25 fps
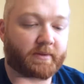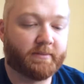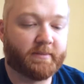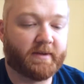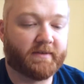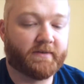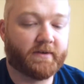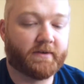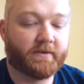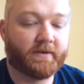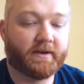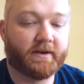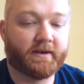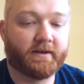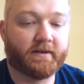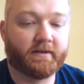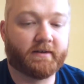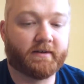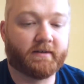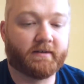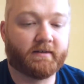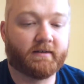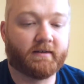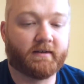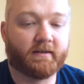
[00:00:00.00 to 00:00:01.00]
my phone in
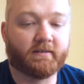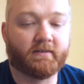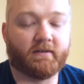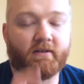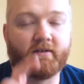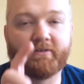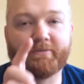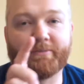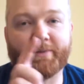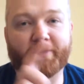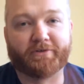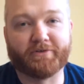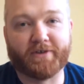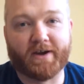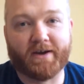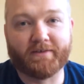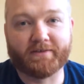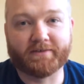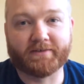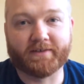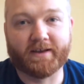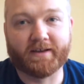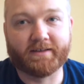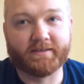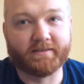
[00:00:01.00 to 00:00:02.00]
here along with my
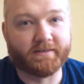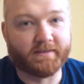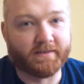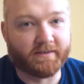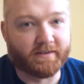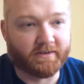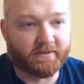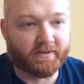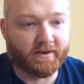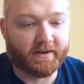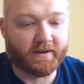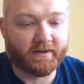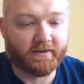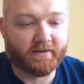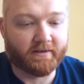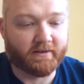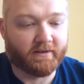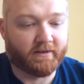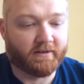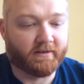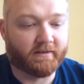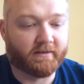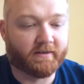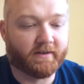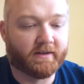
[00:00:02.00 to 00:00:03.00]
driver's license and a credit
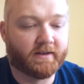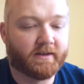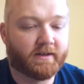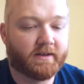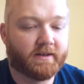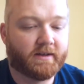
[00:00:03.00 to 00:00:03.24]
card.